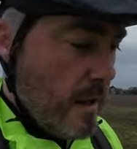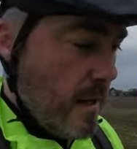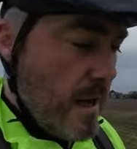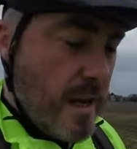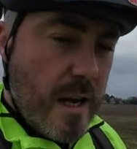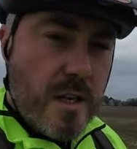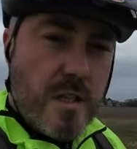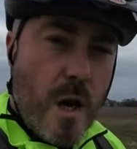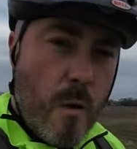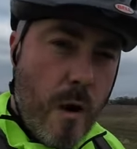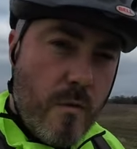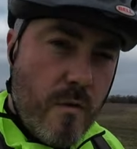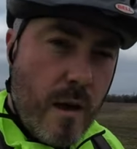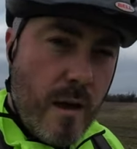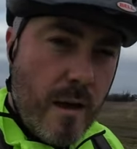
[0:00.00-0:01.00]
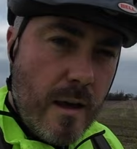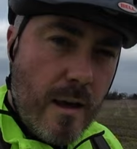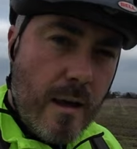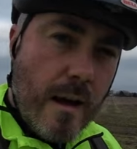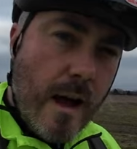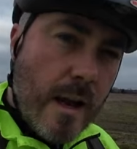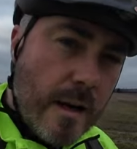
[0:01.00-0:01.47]
it is however
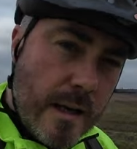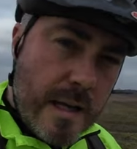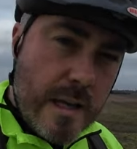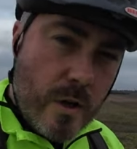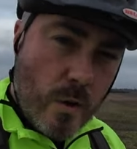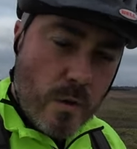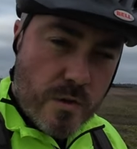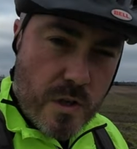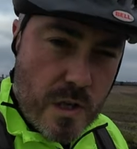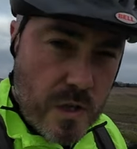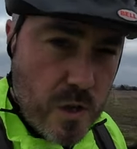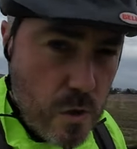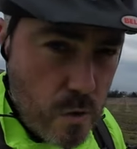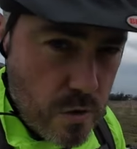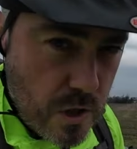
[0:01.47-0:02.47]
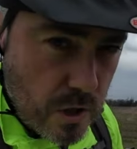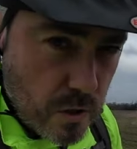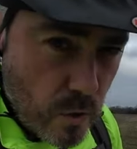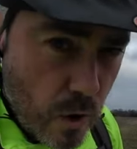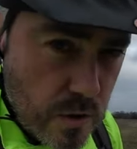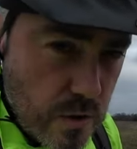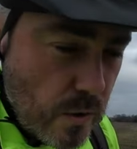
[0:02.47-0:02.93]
illegal to use a
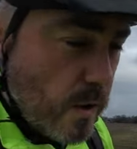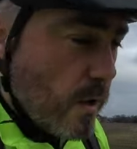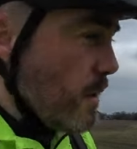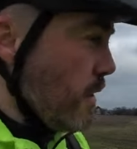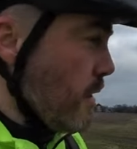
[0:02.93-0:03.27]
throttle